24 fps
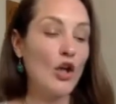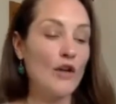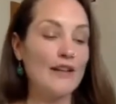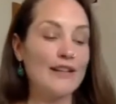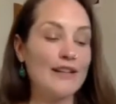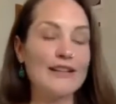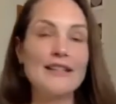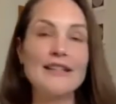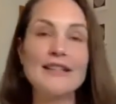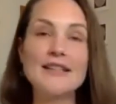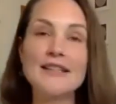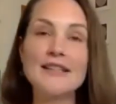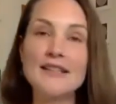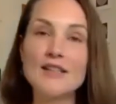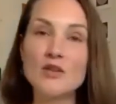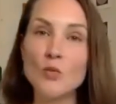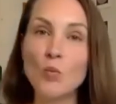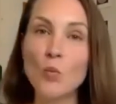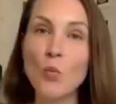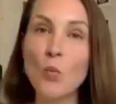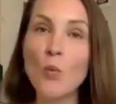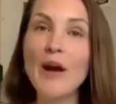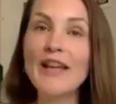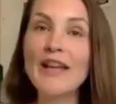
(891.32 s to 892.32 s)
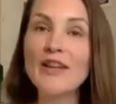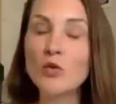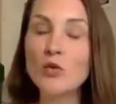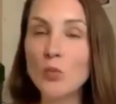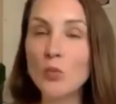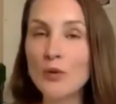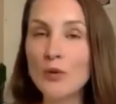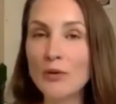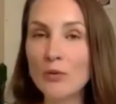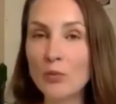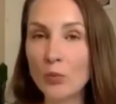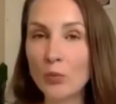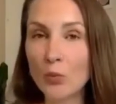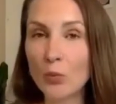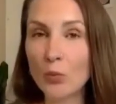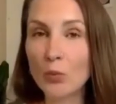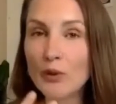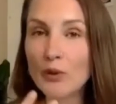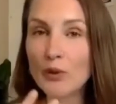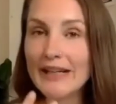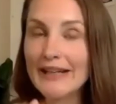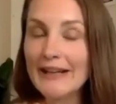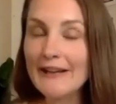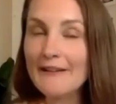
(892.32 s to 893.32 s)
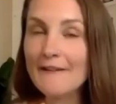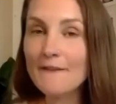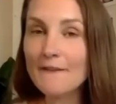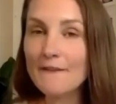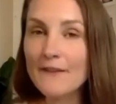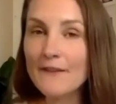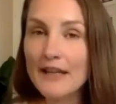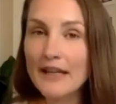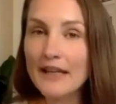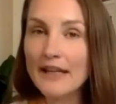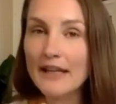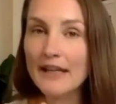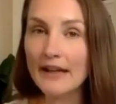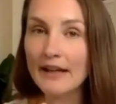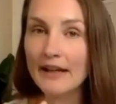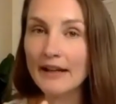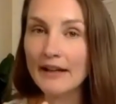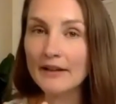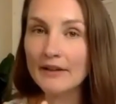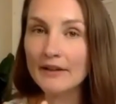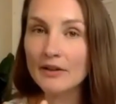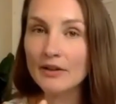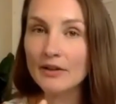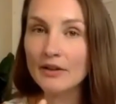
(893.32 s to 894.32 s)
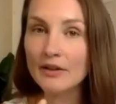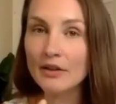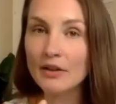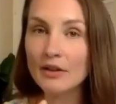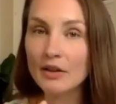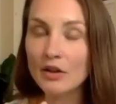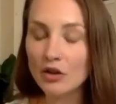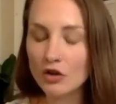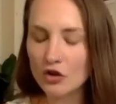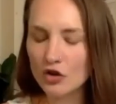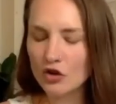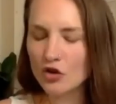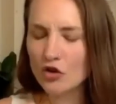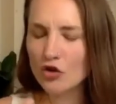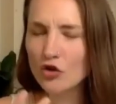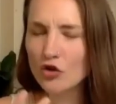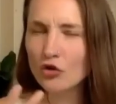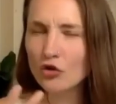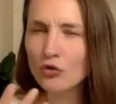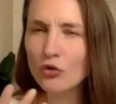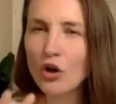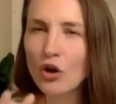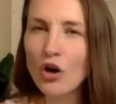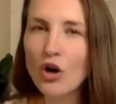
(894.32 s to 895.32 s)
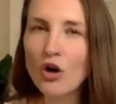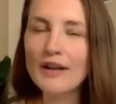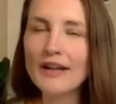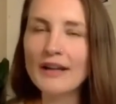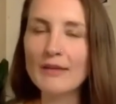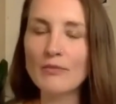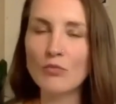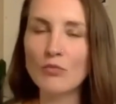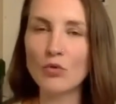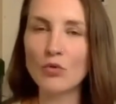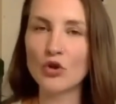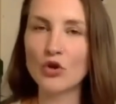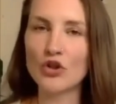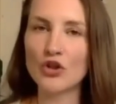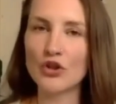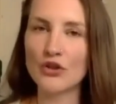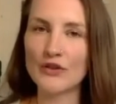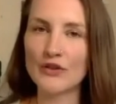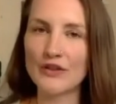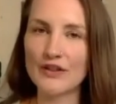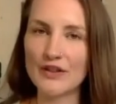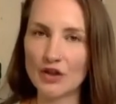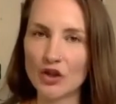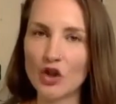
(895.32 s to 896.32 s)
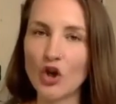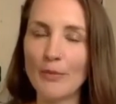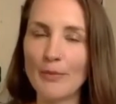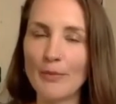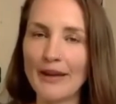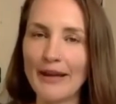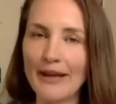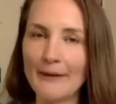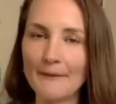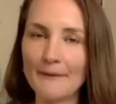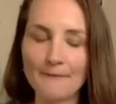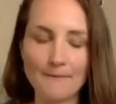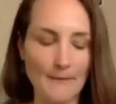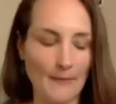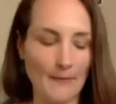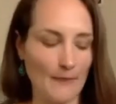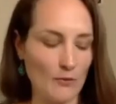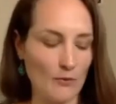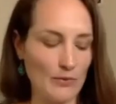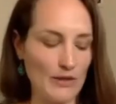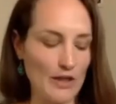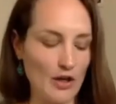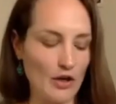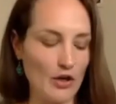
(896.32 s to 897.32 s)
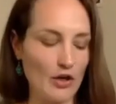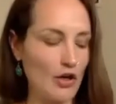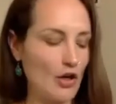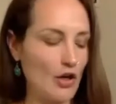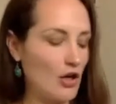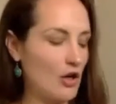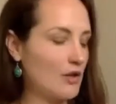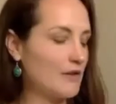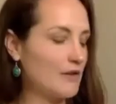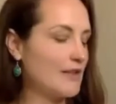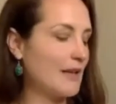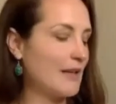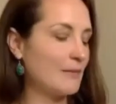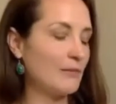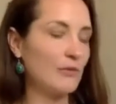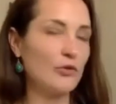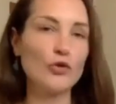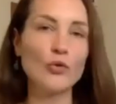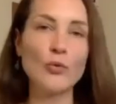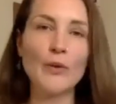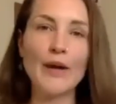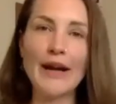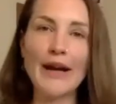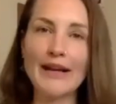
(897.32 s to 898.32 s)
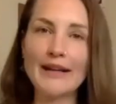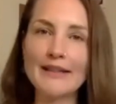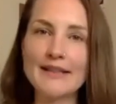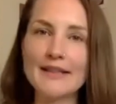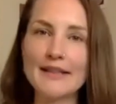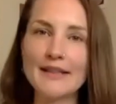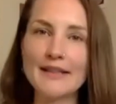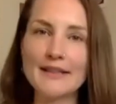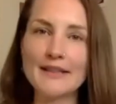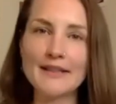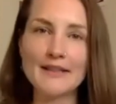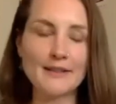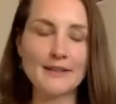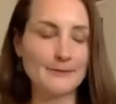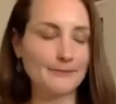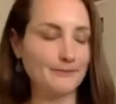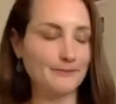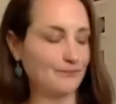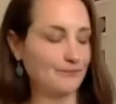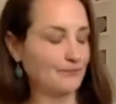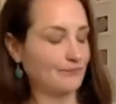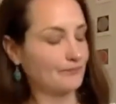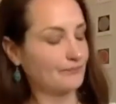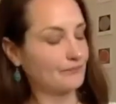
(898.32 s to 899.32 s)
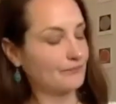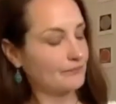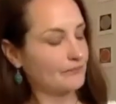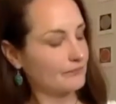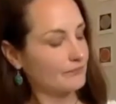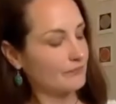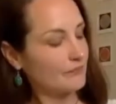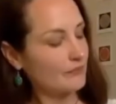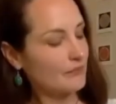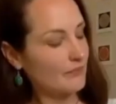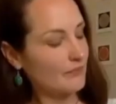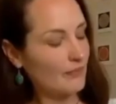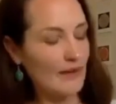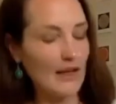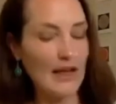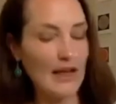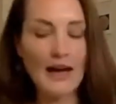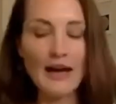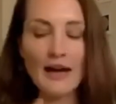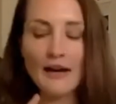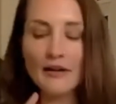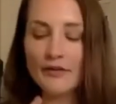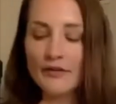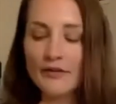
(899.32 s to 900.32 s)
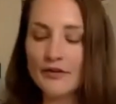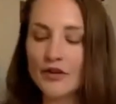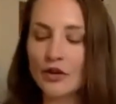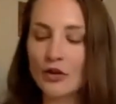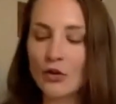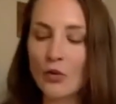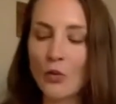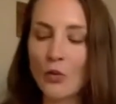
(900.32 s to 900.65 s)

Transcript: This is when we really feel strong emotions coming. We allow them to exist. After a